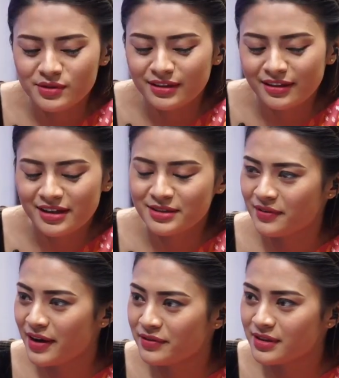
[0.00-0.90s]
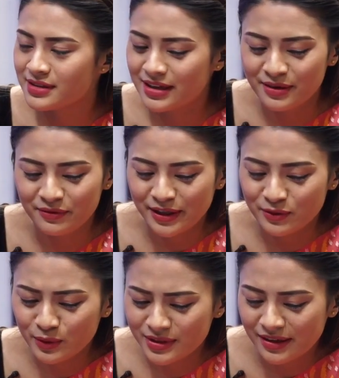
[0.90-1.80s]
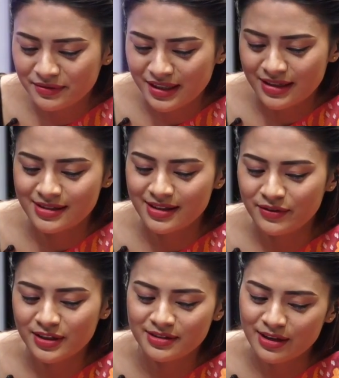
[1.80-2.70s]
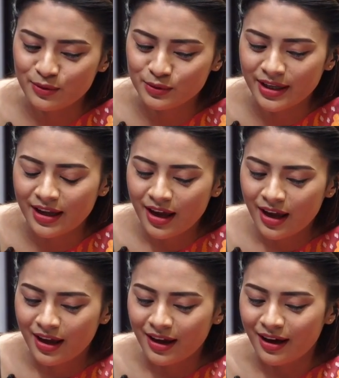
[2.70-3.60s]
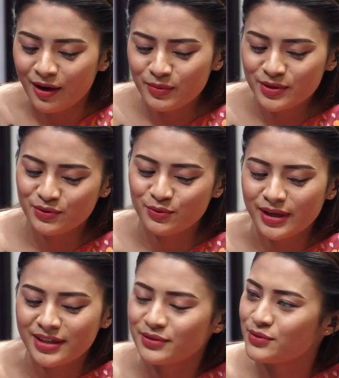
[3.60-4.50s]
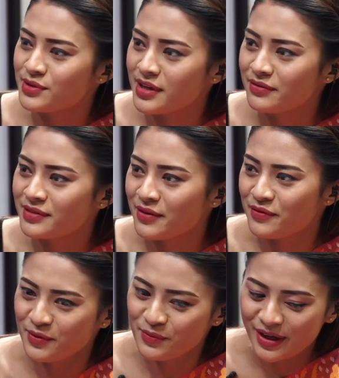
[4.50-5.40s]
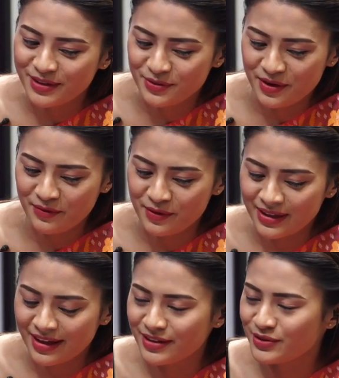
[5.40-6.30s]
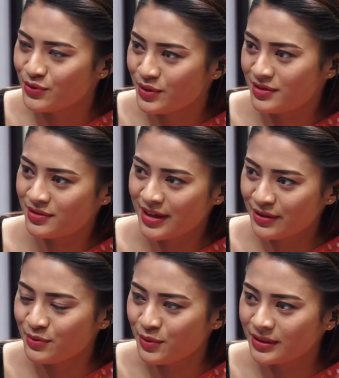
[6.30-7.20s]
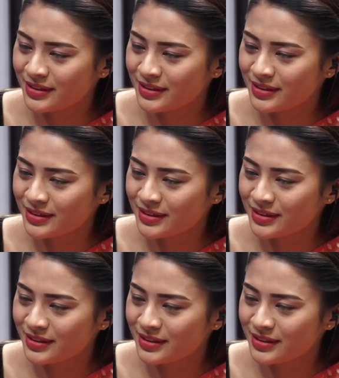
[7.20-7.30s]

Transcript: in the next 5 years, and if I don't have any savings now, then how much do I need to save every month or every day and to reach that goal?